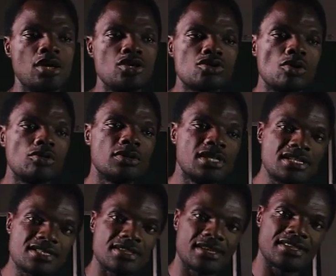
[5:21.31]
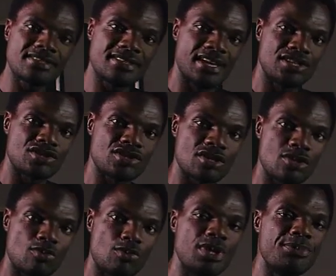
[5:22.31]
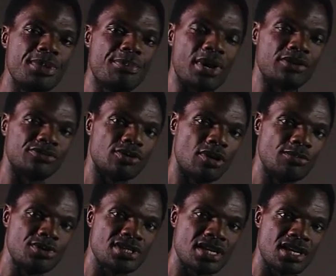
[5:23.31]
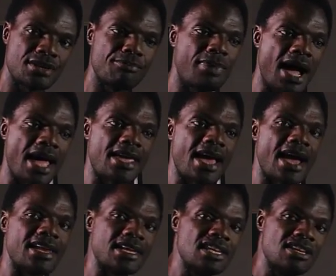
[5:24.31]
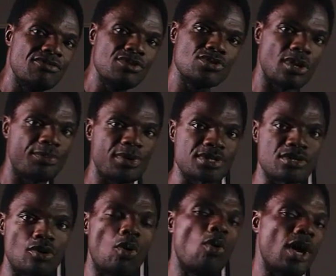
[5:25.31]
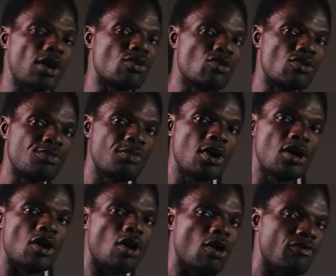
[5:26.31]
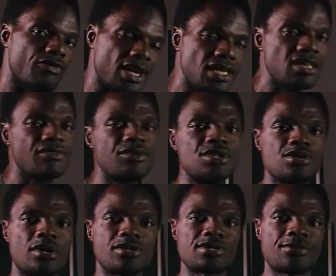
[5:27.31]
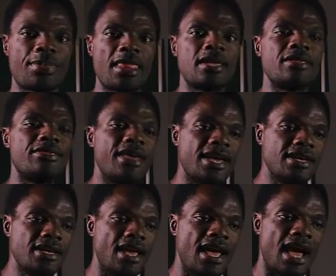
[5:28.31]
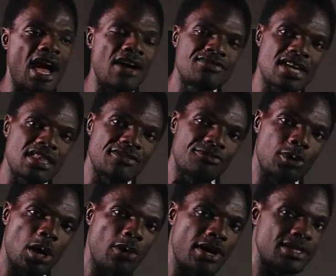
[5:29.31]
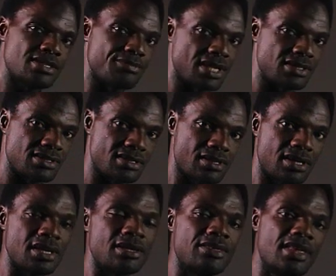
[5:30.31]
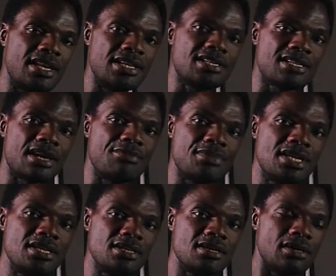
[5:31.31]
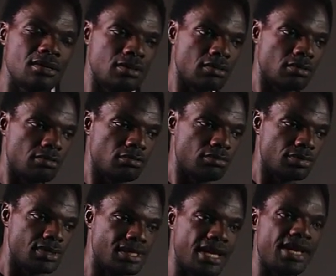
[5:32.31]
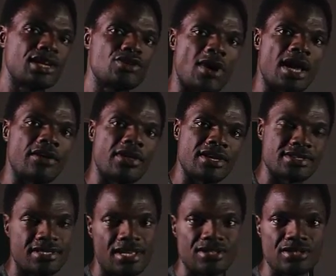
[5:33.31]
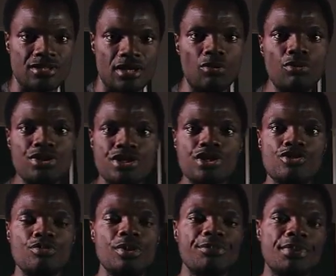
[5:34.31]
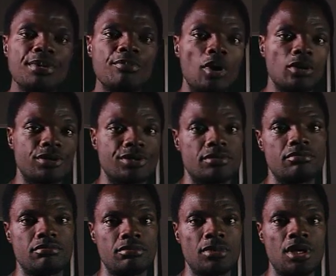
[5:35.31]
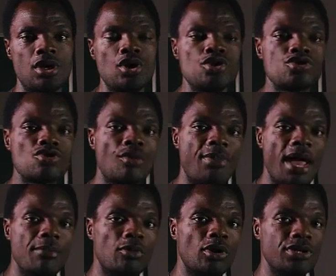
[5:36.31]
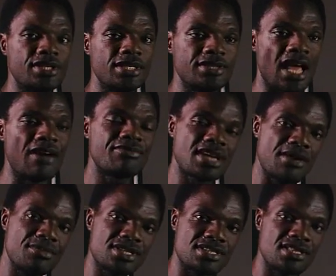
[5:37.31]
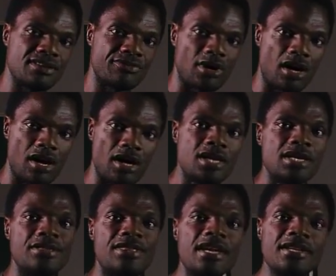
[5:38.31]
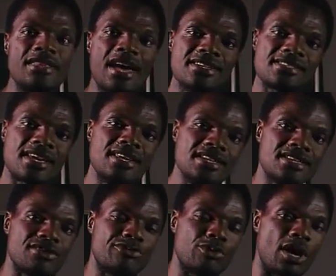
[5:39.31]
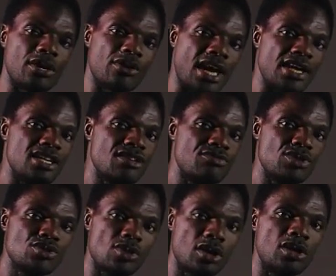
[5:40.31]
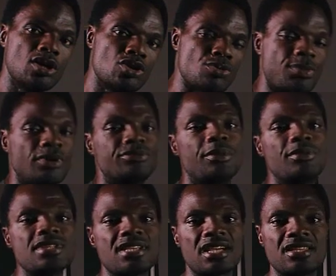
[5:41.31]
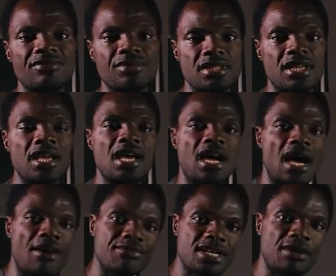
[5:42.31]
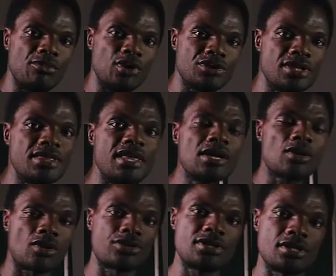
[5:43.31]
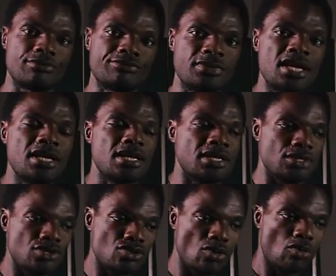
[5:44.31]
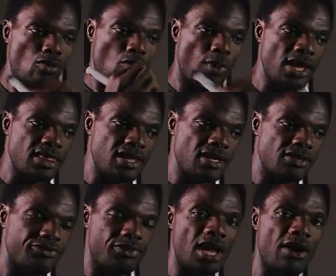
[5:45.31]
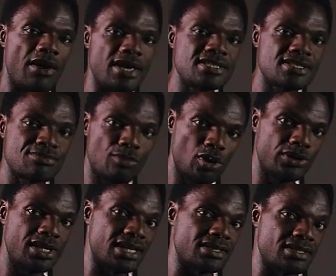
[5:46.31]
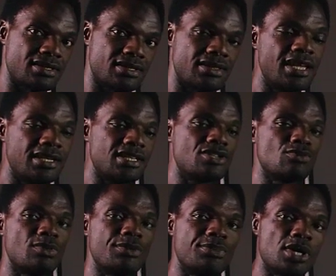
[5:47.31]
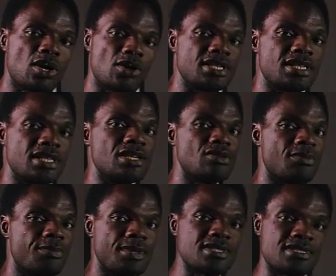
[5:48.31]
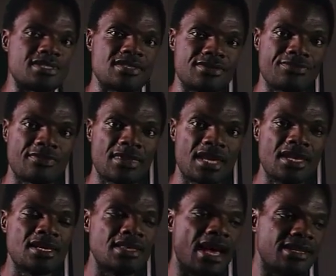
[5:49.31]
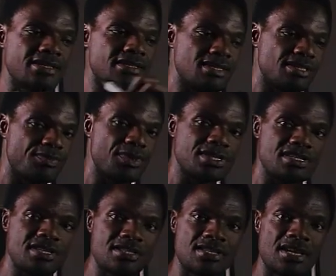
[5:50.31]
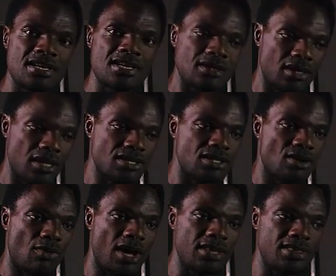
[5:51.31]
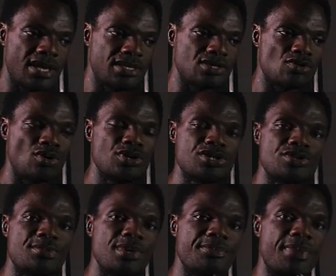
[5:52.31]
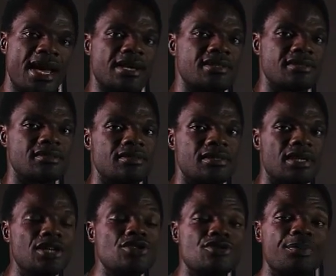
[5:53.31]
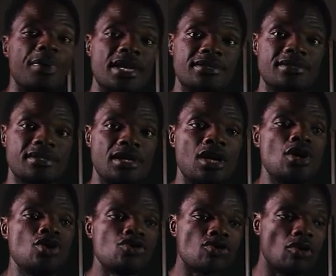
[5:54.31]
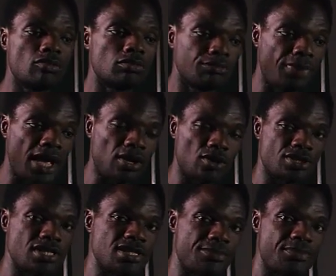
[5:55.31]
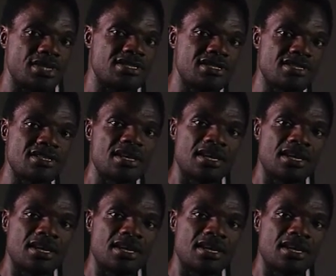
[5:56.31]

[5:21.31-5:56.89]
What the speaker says: So this stage will be performed by an individual person or a group of individuals. Then after the flour is mixed, then it can be taken to another stage in which it will be molded. So by molding, after mixing the flour, then there is a need for another individual to perform this activity. After molding, then cutting. So when the flour is molded, then it will be cut into pieces. That is, this pieces is the one that is going to be baked into bread. So by cutting the pieces,